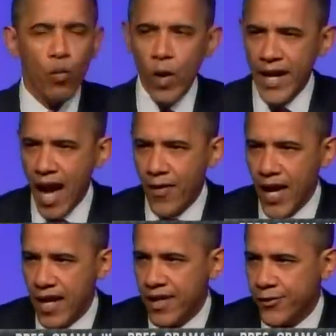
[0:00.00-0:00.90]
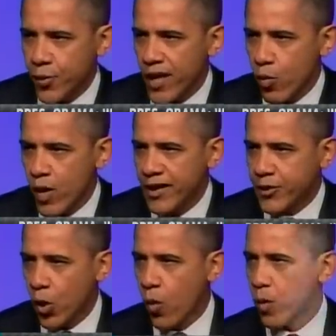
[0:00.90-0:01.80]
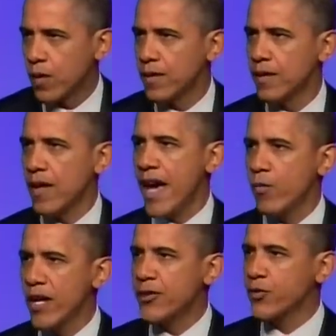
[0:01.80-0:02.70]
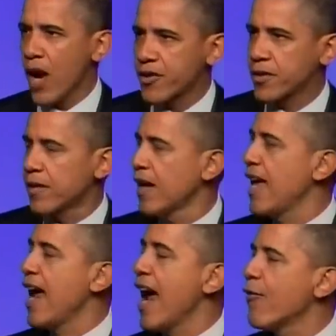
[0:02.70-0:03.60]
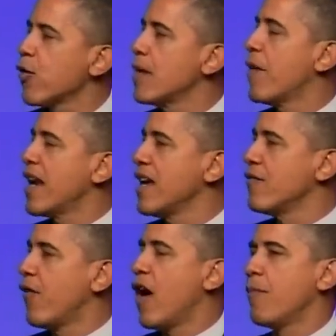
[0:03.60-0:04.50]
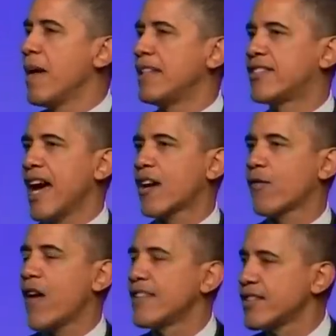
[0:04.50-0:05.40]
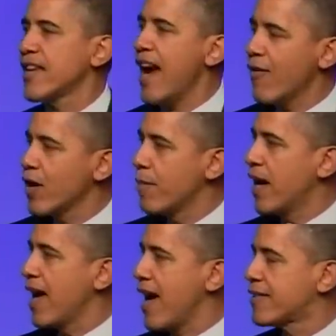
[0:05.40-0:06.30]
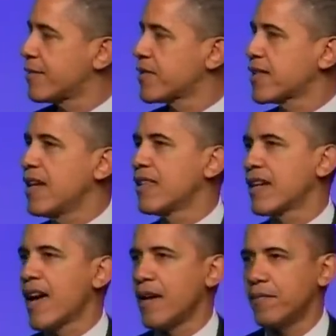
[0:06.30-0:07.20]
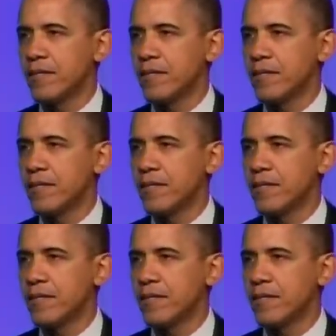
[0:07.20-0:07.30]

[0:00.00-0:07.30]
We got the industry to retool and restructure, and everybody involved made sacrifices. Everybody had some skin in the game.